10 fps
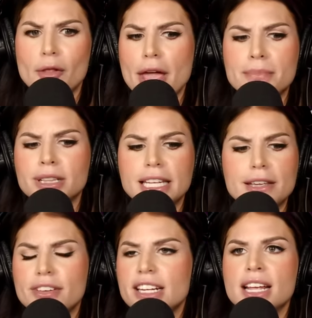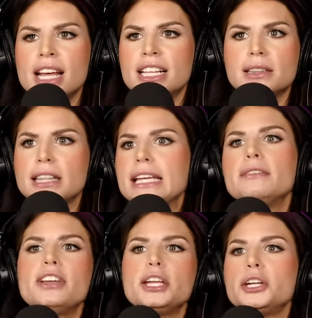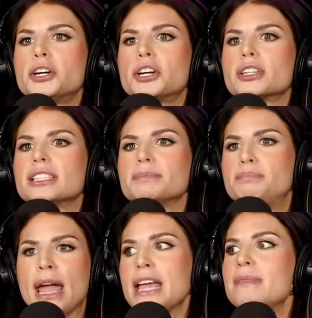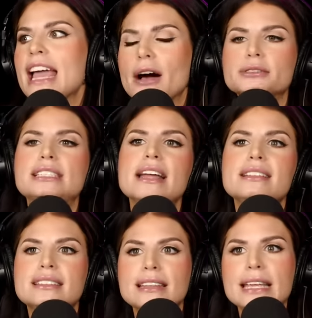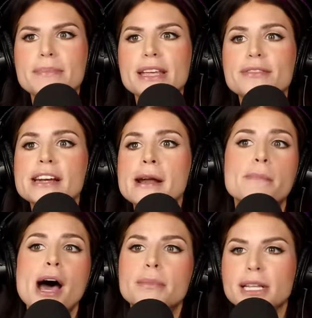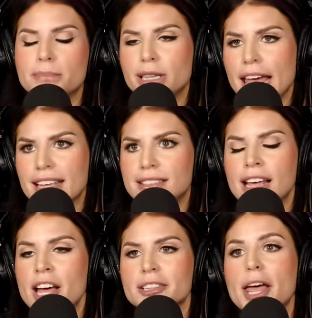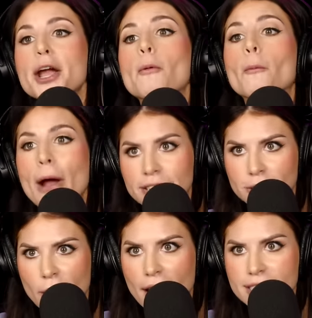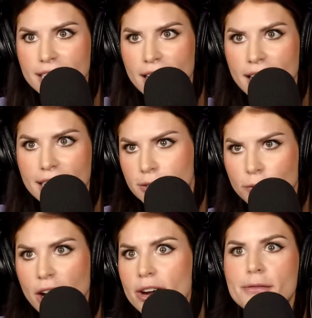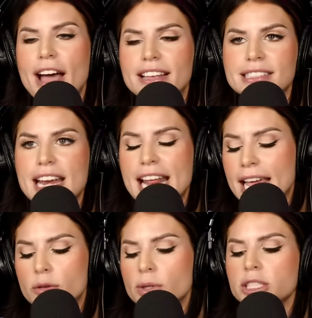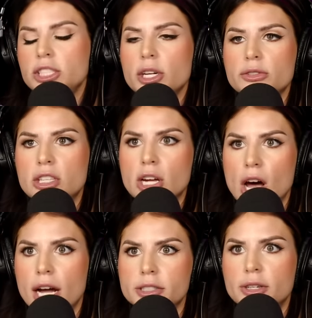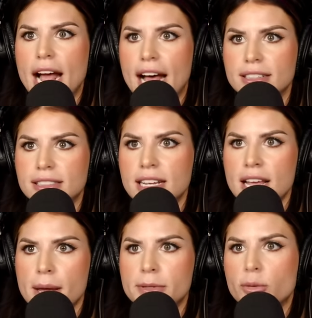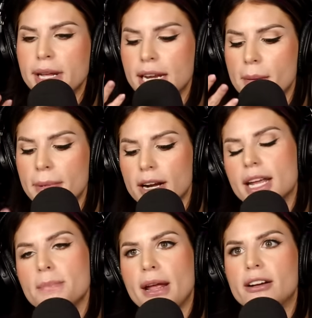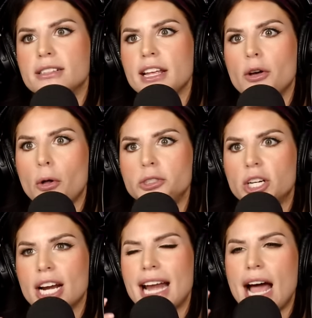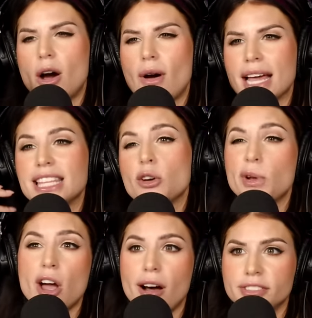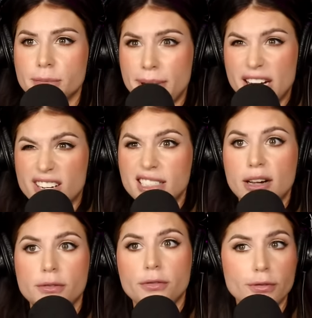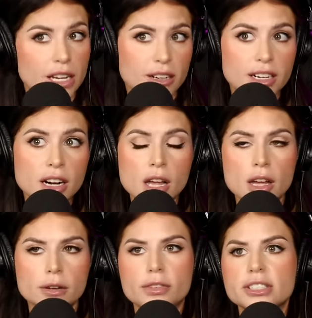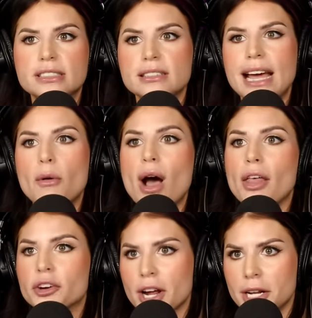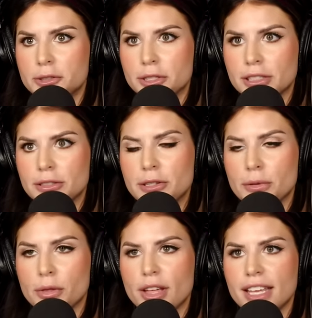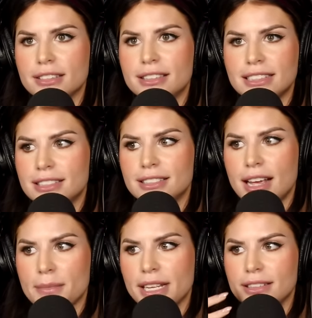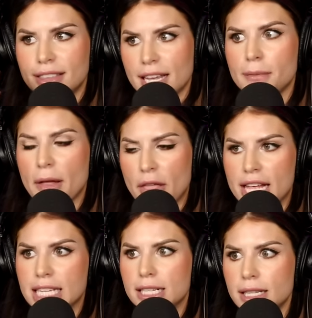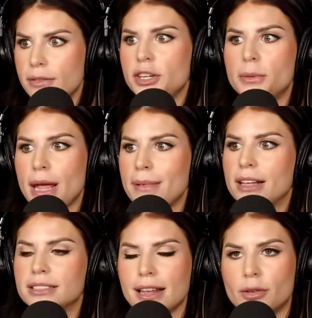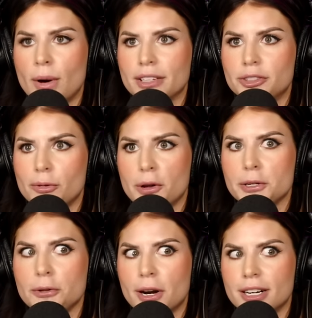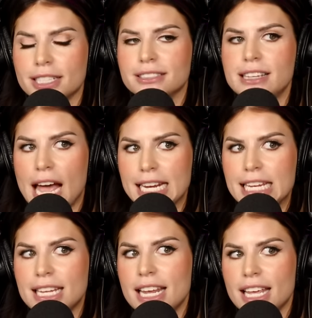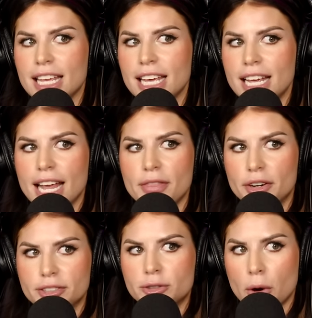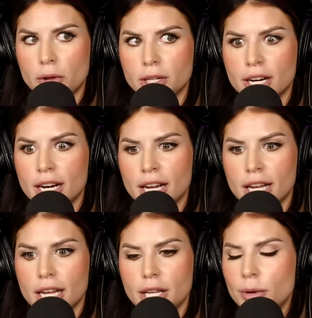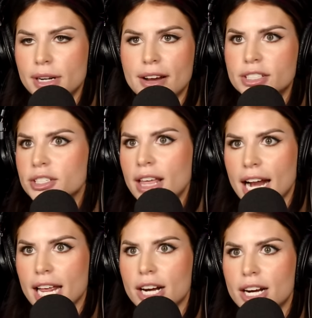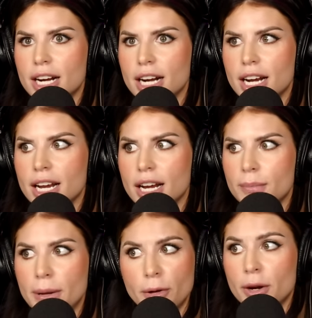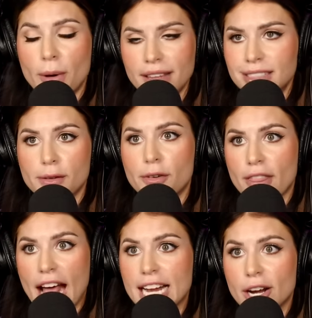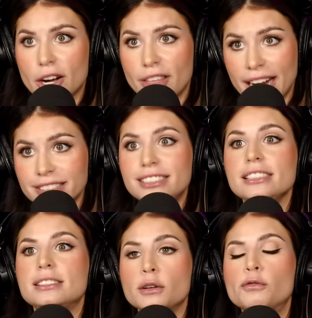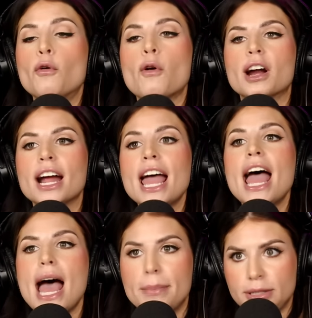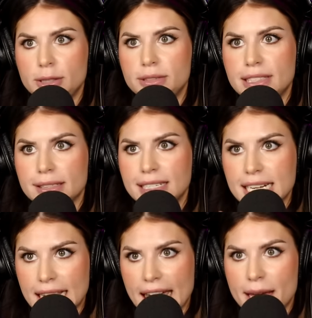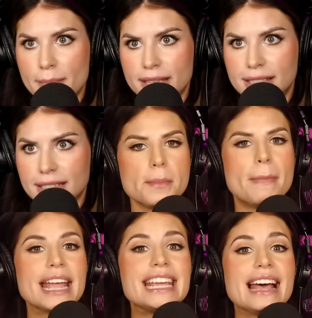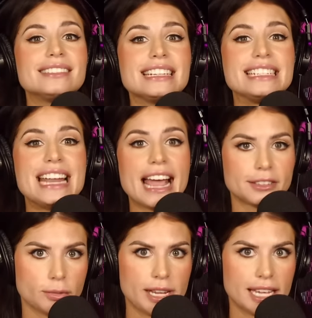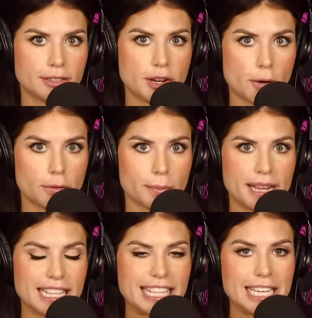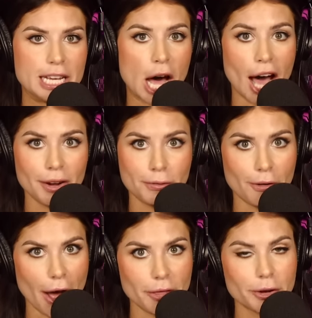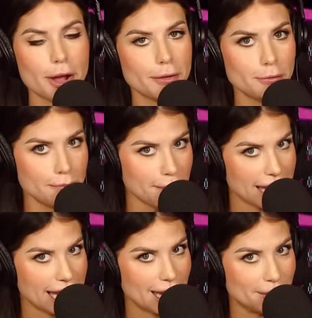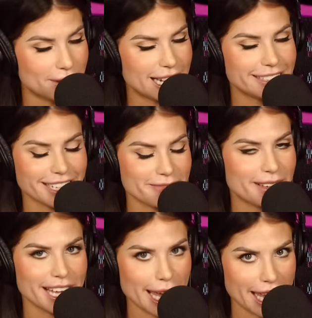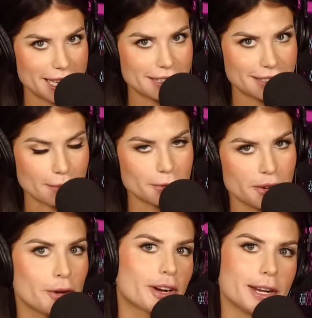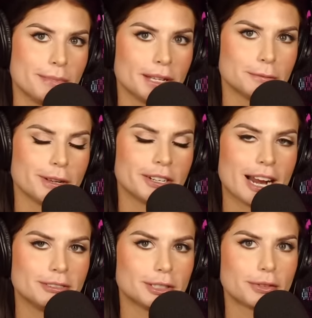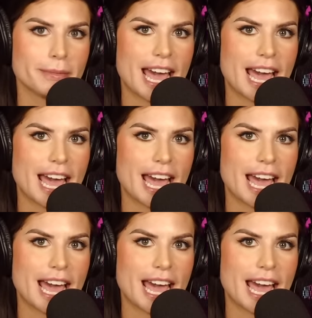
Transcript: they believe in leaving your baby outside to sleep, even in a public place like a restaurant. It's very fascinating and it really shows the contrast between American parenting culture and how I think we often parent out of fear versus how other countries do things. That's, I mean, think about that. Like leaving your baby outside of a restaurant while you are inside eating in their stroller, you would never do that here people get arrested for that here. That is season four, episode 16. Can't miss My guest next week is known for being the godfather of memes. That is a big hint. Some of you are going to be able to figure it out just from